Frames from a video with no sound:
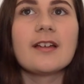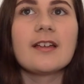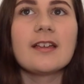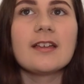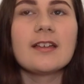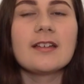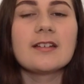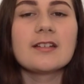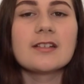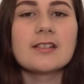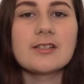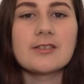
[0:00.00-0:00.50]

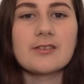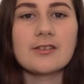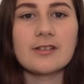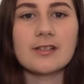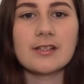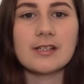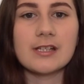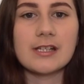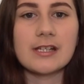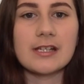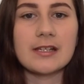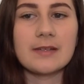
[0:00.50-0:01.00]
in
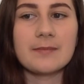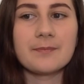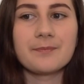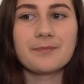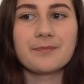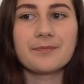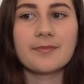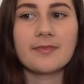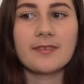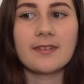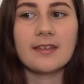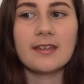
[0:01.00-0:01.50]
astrology,
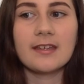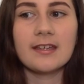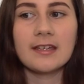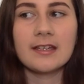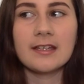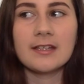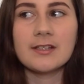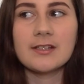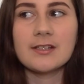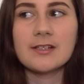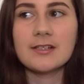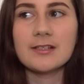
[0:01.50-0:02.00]

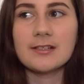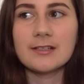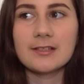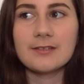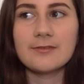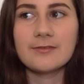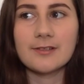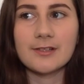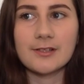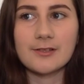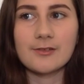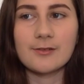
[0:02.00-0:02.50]
each
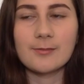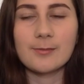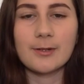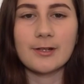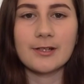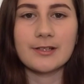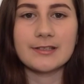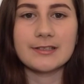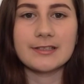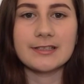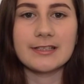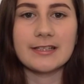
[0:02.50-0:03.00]
individual
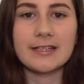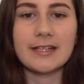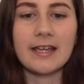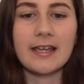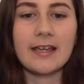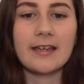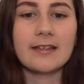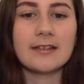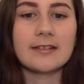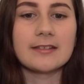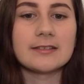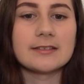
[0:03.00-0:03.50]
person
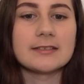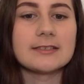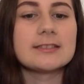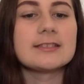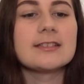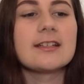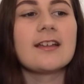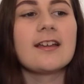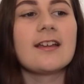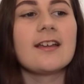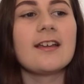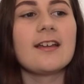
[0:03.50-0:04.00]
has
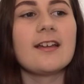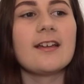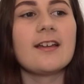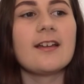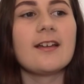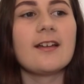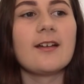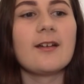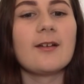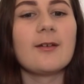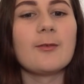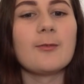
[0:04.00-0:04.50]

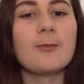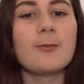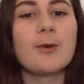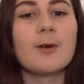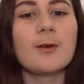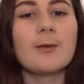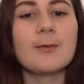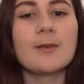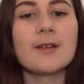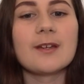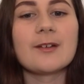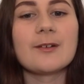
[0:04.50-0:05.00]

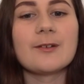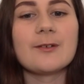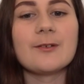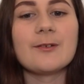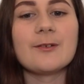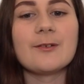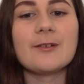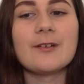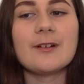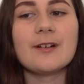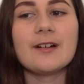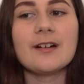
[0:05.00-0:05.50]
what we
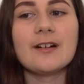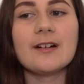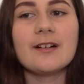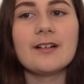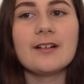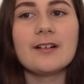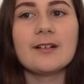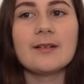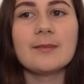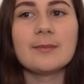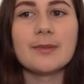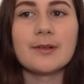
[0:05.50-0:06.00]
call
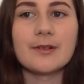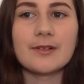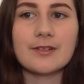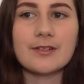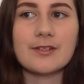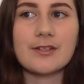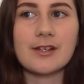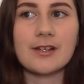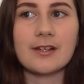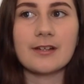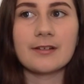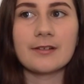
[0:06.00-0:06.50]
a birth
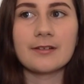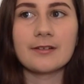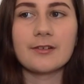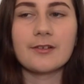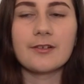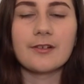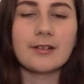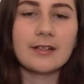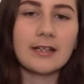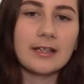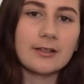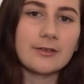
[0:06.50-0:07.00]
chart or
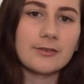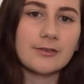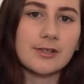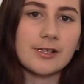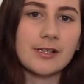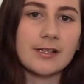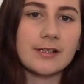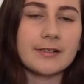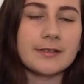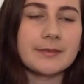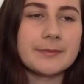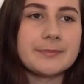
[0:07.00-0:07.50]
a natal
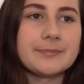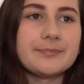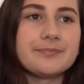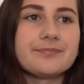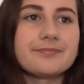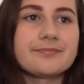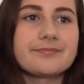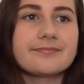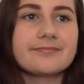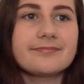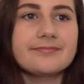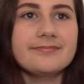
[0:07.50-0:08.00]
chart.
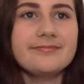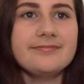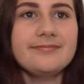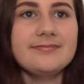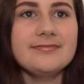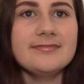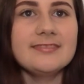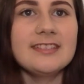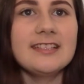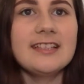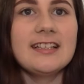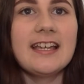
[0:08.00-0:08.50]

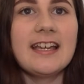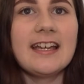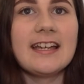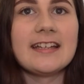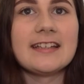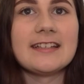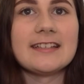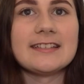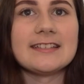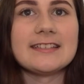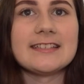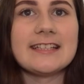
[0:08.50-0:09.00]

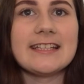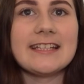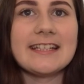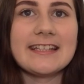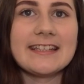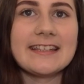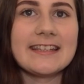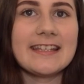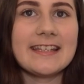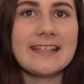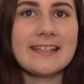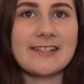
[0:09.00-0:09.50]
And
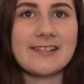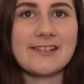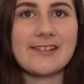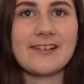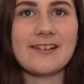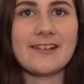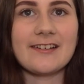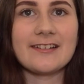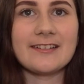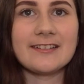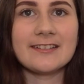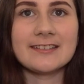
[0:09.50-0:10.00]
in that
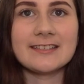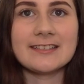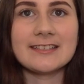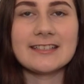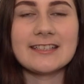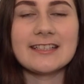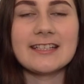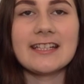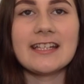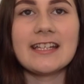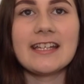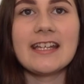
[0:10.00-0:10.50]
chart
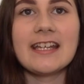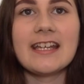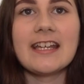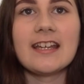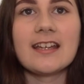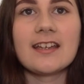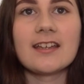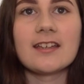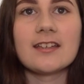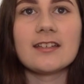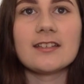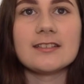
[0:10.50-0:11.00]

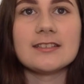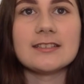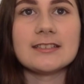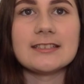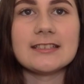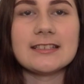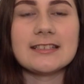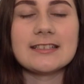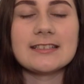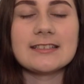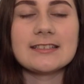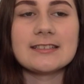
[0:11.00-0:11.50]

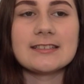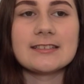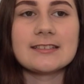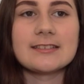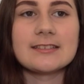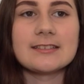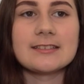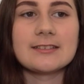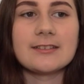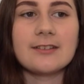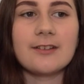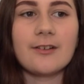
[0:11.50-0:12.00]

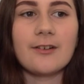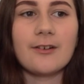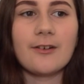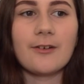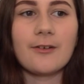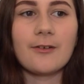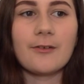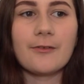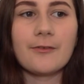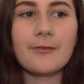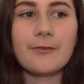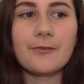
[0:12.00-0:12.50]
consists
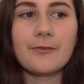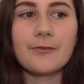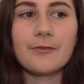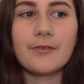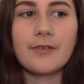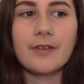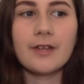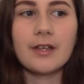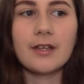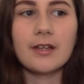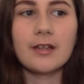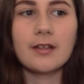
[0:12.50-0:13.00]
of
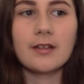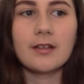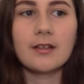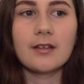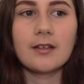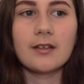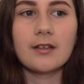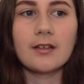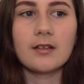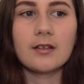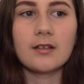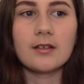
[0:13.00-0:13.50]

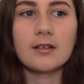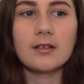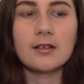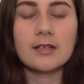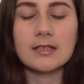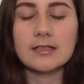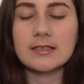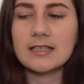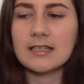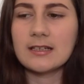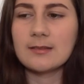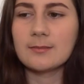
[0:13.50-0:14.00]
the
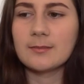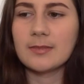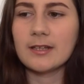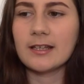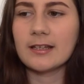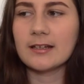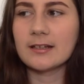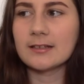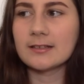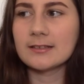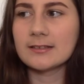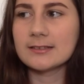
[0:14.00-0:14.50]
10
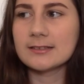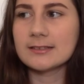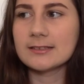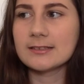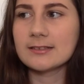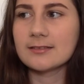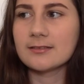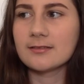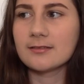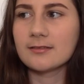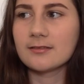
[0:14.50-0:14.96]
planets.